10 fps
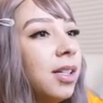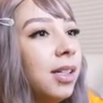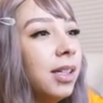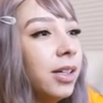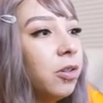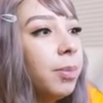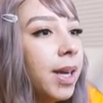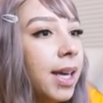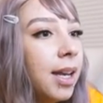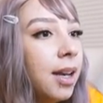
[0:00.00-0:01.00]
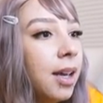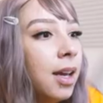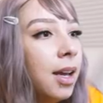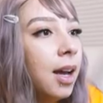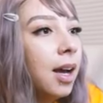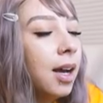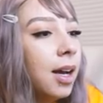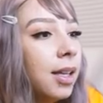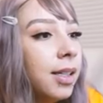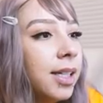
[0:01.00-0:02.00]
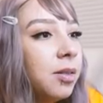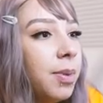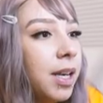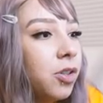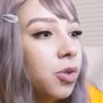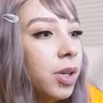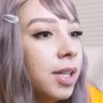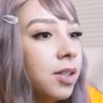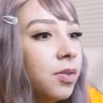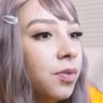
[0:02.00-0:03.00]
a little bit. Uh, let's make drinks